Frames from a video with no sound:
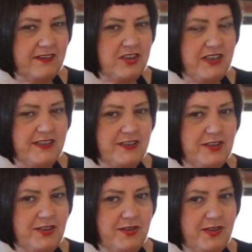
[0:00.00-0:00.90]
Cheers
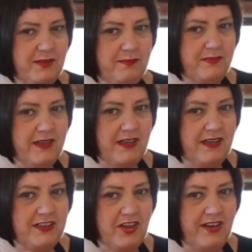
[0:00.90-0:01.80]
to
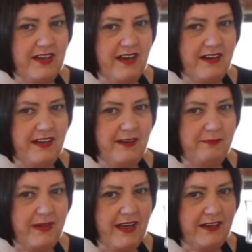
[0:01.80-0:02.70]
Darling Honey.
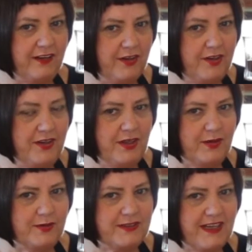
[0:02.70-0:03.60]
And good
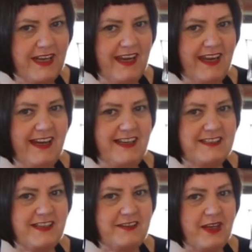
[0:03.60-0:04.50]
news
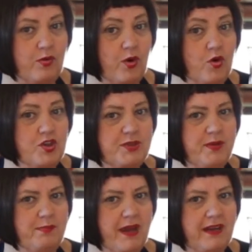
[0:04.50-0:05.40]
is that they will also be
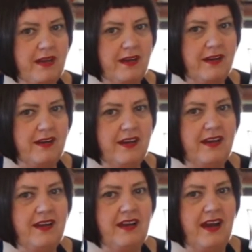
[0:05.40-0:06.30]
making
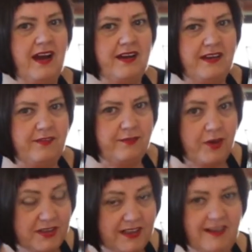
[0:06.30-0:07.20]
a honey
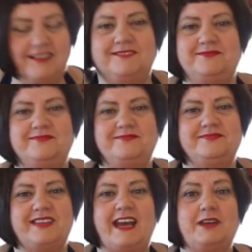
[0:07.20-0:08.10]
vodka
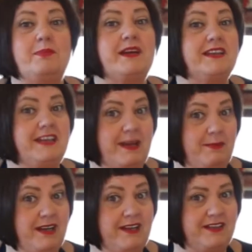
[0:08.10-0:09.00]
and
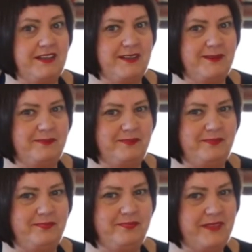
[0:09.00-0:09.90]
macadamia liqueur.
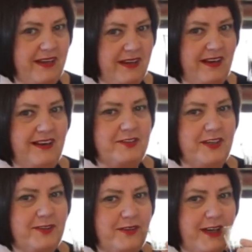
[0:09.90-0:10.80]
I'll
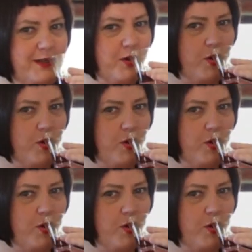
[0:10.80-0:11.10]
drink to that.